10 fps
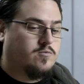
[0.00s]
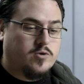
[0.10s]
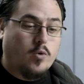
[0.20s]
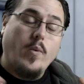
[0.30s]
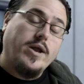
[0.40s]

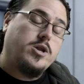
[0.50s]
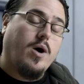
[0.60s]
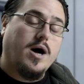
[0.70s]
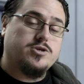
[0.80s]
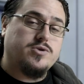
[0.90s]
So when
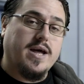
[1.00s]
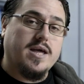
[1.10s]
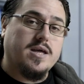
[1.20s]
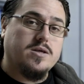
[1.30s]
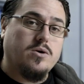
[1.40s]
you are
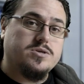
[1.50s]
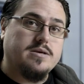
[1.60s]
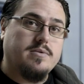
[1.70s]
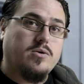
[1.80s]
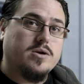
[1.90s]
dragging your
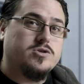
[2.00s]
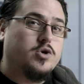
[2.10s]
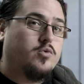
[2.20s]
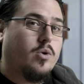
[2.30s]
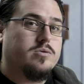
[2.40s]
teammate around,
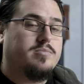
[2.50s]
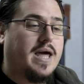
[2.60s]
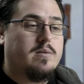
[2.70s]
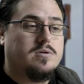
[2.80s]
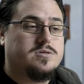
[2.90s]
you won't
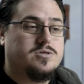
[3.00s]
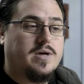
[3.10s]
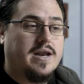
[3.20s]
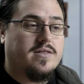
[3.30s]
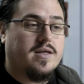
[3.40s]
be able to
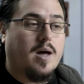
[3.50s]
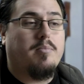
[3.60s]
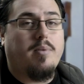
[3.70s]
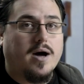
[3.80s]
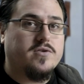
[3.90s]
do anything
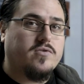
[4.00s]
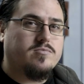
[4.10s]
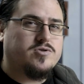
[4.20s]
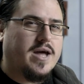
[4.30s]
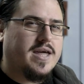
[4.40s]
apart
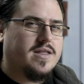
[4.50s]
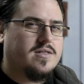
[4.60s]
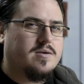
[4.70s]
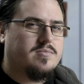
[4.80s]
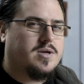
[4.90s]
from
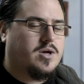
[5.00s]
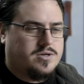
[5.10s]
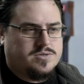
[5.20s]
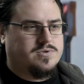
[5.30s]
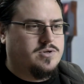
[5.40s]
dragging them
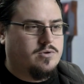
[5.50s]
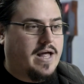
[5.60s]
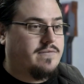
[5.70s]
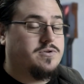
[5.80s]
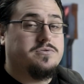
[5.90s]
because
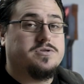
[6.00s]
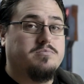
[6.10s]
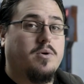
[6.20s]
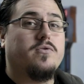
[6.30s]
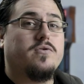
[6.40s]
you'll have to use
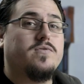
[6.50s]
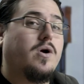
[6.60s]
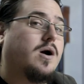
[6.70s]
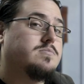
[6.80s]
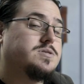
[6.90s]
both of
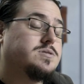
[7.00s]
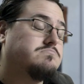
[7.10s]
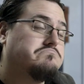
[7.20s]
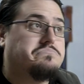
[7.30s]
your arms?